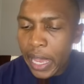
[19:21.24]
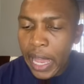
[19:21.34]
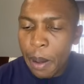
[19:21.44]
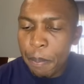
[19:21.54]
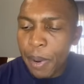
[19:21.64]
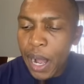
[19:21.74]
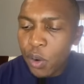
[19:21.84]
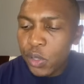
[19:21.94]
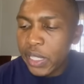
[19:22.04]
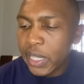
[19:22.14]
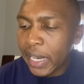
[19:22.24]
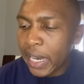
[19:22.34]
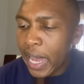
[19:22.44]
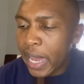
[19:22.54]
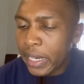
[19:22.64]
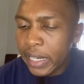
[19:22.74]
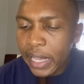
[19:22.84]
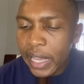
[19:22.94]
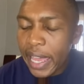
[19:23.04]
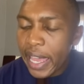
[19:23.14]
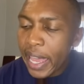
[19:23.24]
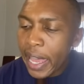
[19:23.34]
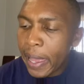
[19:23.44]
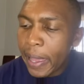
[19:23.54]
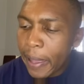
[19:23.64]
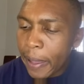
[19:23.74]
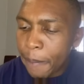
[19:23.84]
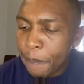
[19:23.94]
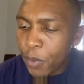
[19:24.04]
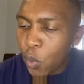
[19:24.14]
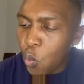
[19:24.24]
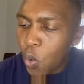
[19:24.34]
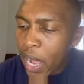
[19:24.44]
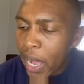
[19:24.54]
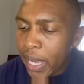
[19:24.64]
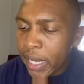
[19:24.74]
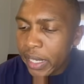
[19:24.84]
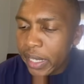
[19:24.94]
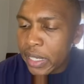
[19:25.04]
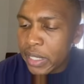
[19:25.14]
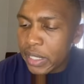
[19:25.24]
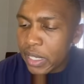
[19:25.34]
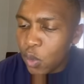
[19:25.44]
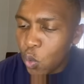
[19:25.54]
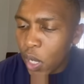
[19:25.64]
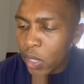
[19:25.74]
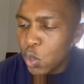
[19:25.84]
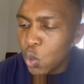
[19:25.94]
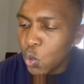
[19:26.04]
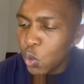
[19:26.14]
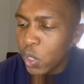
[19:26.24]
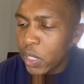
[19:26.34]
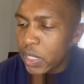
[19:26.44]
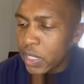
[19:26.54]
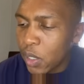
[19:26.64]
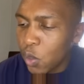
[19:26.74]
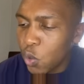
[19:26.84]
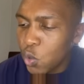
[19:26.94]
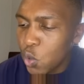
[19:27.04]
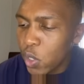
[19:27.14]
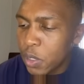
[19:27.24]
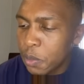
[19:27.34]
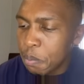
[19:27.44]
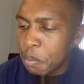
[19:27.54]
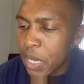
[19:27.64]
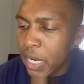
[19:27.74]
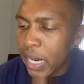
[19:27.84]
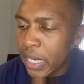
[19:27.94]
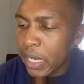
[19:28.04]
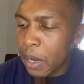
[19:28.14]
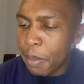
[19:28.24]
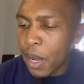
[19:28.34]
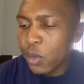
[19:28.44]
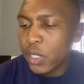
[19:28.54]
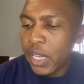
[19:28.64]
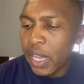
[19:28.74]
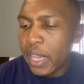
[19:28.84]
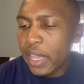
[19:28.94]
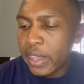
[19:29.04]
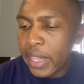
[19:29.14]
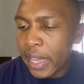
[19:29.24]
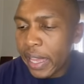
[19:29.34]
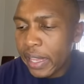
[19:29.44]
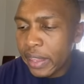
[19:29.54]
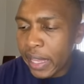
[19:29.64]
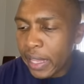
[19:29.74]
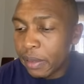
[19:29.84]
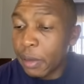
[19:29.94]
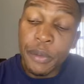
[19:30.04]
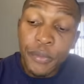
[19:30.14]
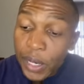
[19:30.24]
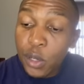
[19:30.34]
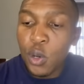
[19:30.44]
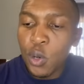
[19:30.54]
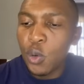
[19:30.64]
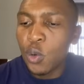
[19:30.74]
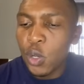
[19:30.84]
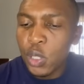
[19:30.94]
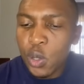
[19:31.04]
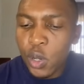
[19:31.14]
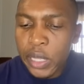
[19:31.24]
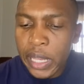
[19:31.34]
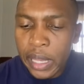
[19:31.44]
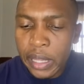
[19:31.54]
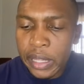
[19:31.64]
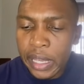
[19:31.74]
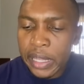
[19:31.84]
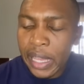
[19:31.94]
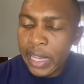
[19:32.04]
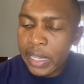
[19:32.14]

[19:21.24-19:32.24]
about the line y is equal to 0. So it's mirrored about in fact not the